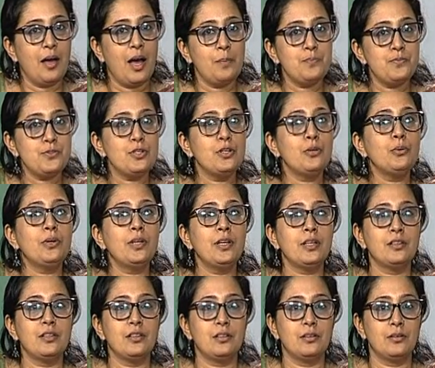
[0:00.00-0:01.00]
uh,
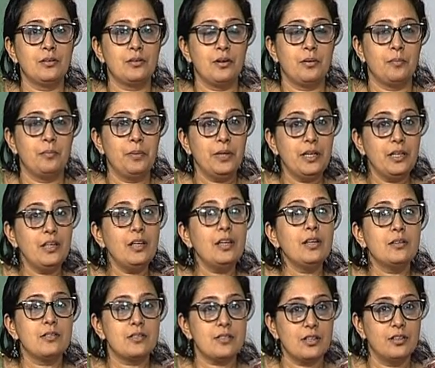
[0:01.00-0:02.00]
absolutely at the uh,
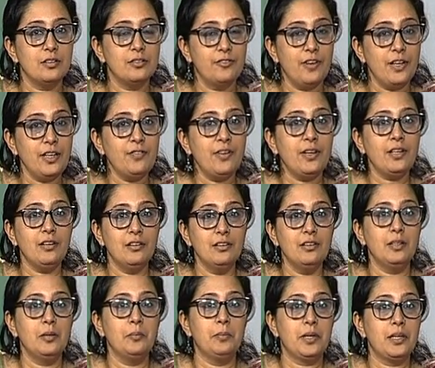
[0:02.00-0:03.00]
beginnings, very very
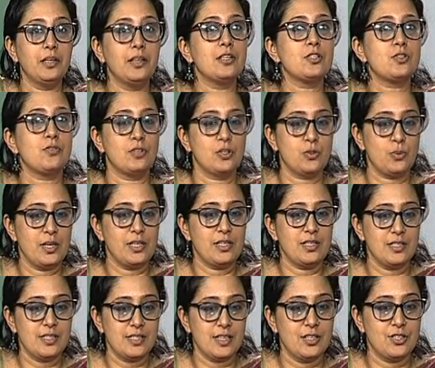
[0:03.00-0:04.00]
early beginnings of the
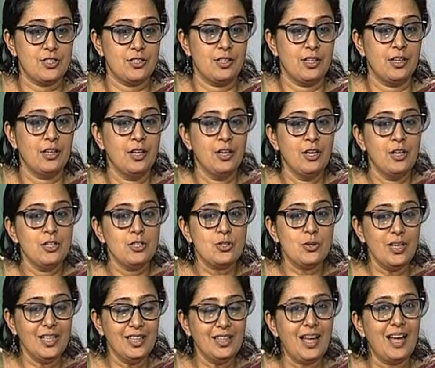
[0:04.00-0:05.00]
20th century.
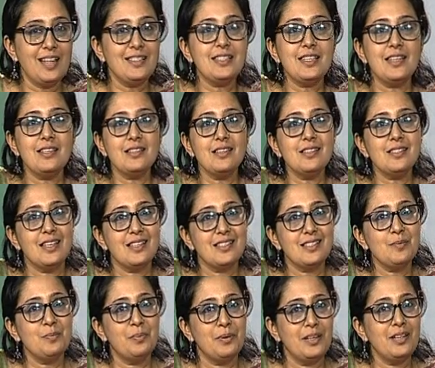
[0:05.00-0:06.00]
So in that sense, the
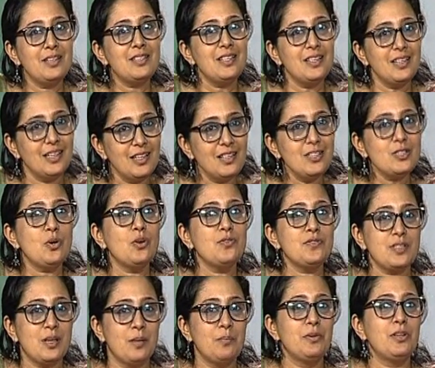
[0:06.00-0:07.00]
sensibility is
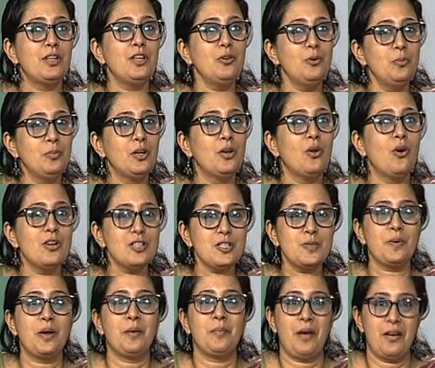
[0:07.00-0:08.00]
of somebody who
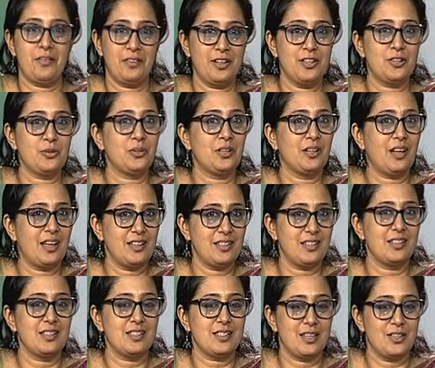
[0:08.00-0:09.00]
belongs primarily to the
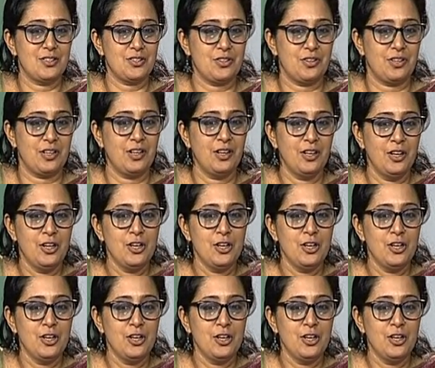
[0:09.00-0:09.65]
19th century.